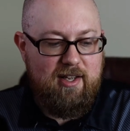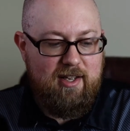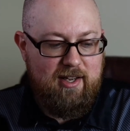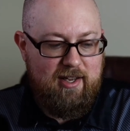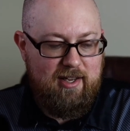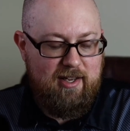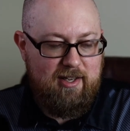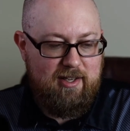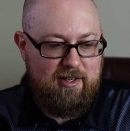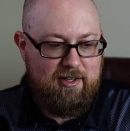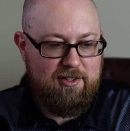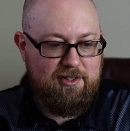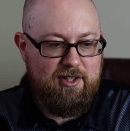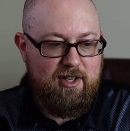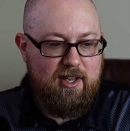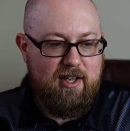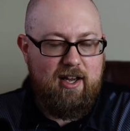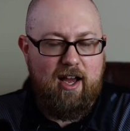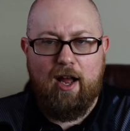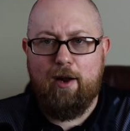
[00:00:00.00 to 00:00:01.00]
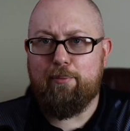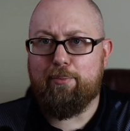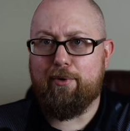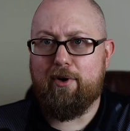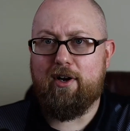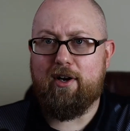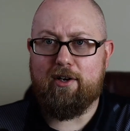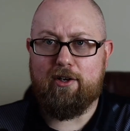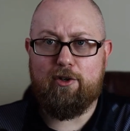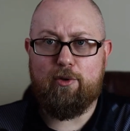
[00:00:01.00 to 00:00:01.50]
And I
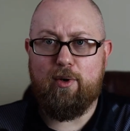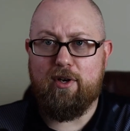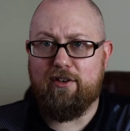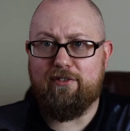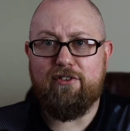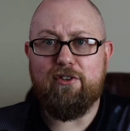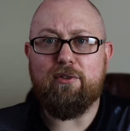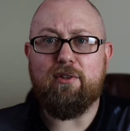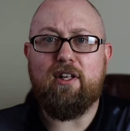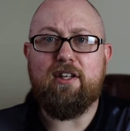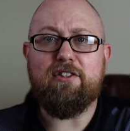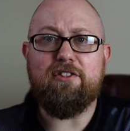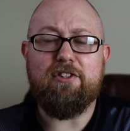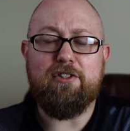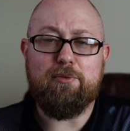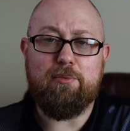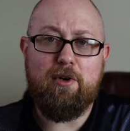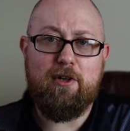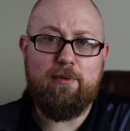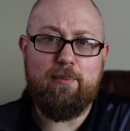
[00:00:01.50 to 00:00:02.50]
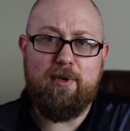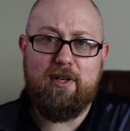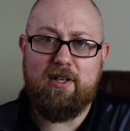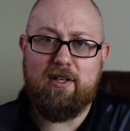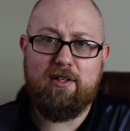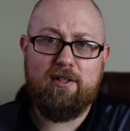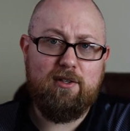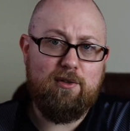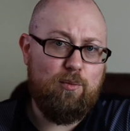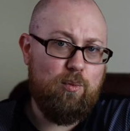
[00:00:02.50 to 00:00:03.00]
brought quite a few lenses with
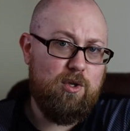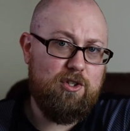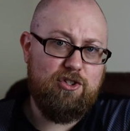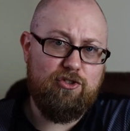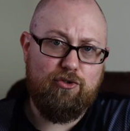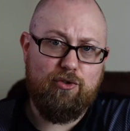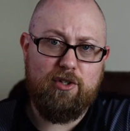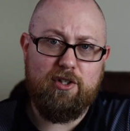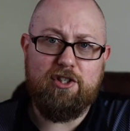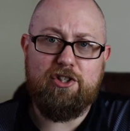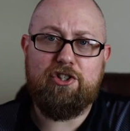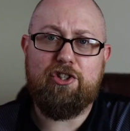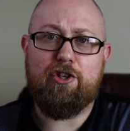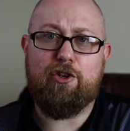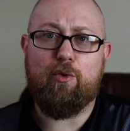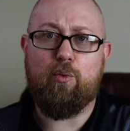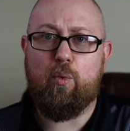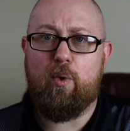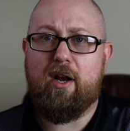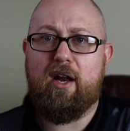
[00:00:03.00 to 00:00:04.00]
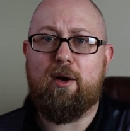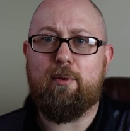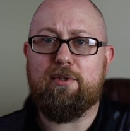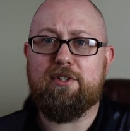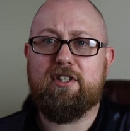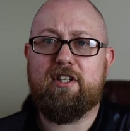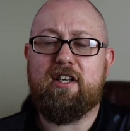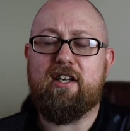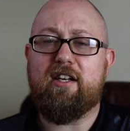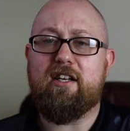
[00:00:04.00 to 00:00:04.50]
me. Wasn't really sure what I
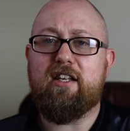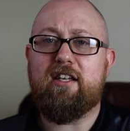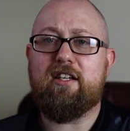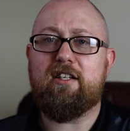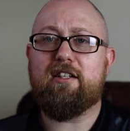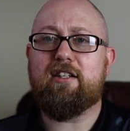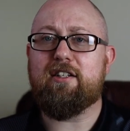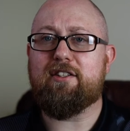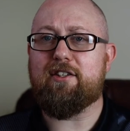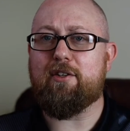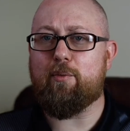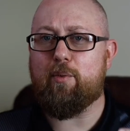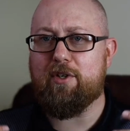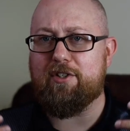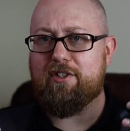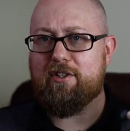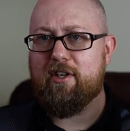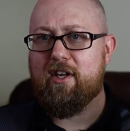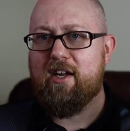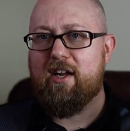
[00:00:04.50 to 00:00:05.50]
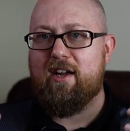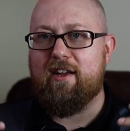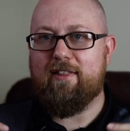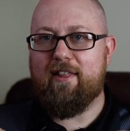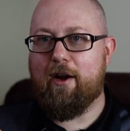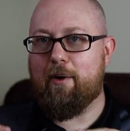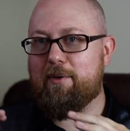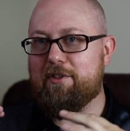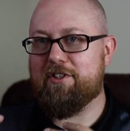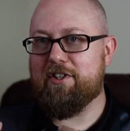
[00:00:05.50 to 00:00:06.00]
was going to need because that
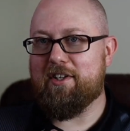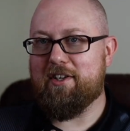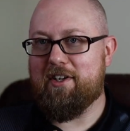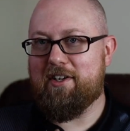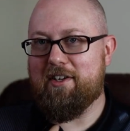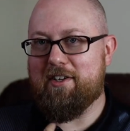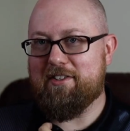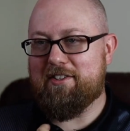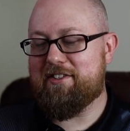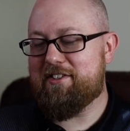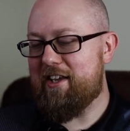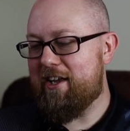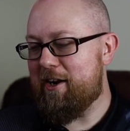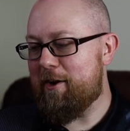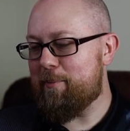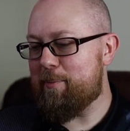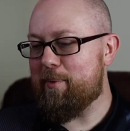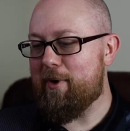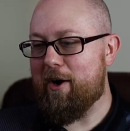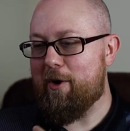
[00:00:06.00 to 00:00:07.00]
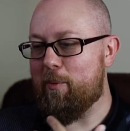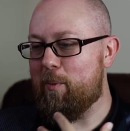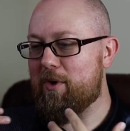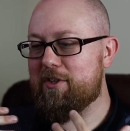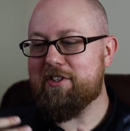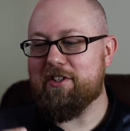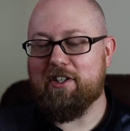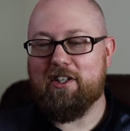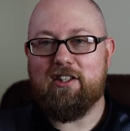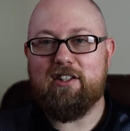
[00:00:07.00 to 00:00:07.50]
was a setup where I
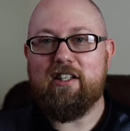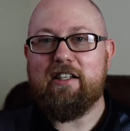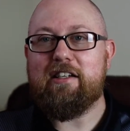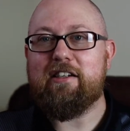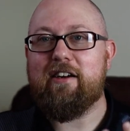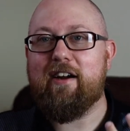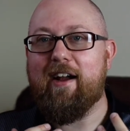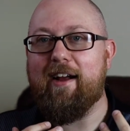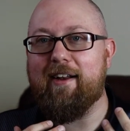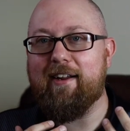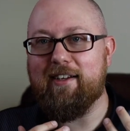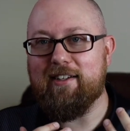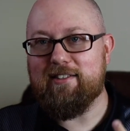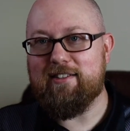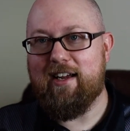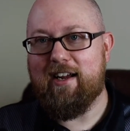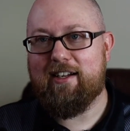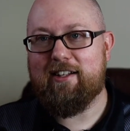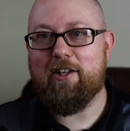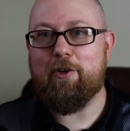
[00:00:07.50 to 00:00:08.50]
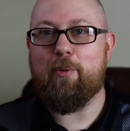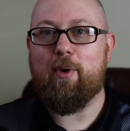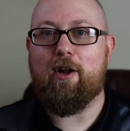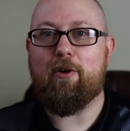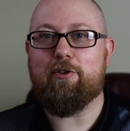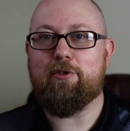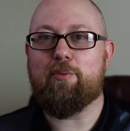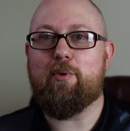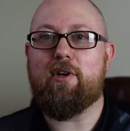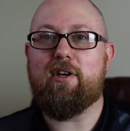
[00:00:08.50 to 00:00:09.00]
wasn't clear on exactly what I
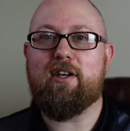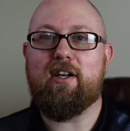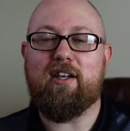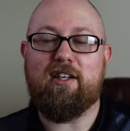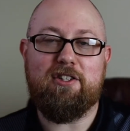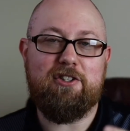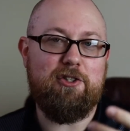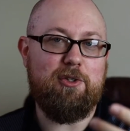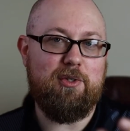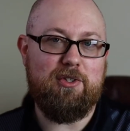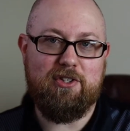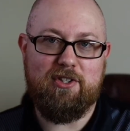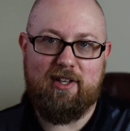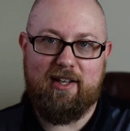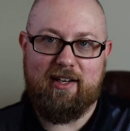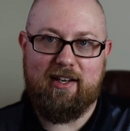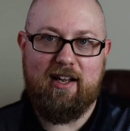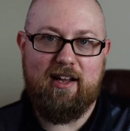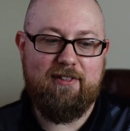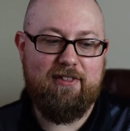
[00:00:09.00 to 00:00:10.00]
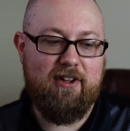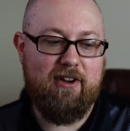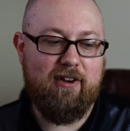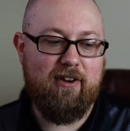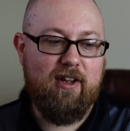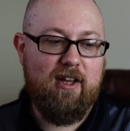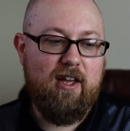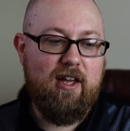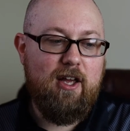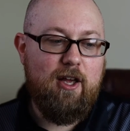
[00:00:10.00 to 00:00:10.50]
was walking into until I got
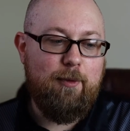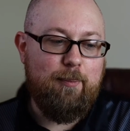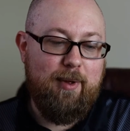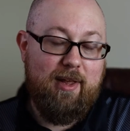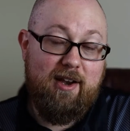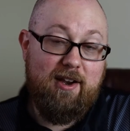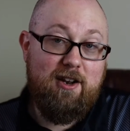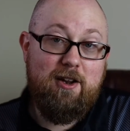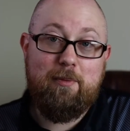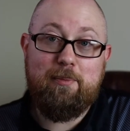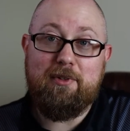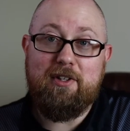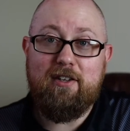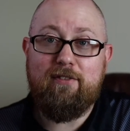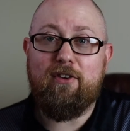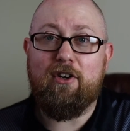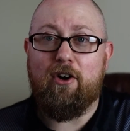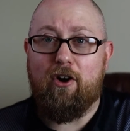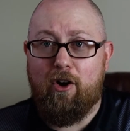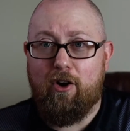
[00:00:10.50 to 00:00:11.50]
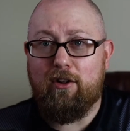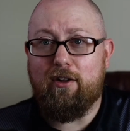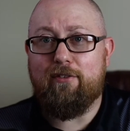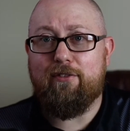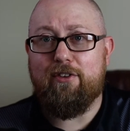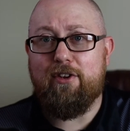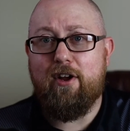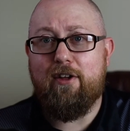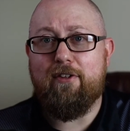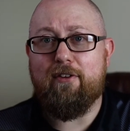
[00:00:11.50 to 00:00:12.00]
there. But I ended up leaving all
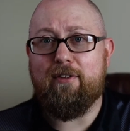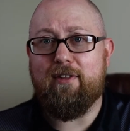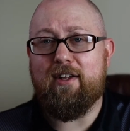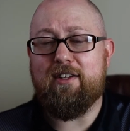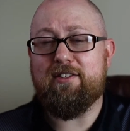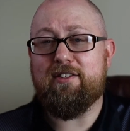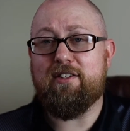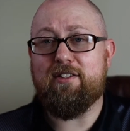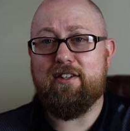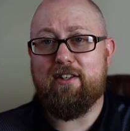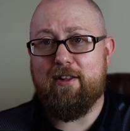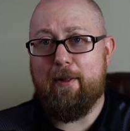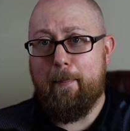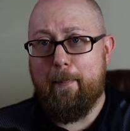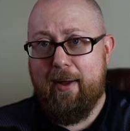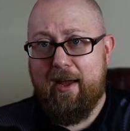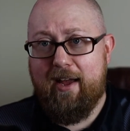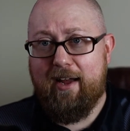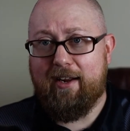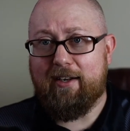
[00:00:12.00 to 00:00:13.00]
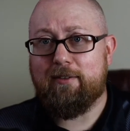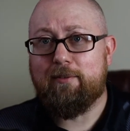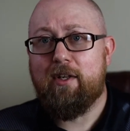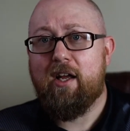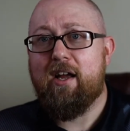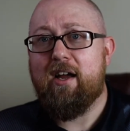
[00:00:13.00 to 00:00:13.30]
of the other lenses in the bag.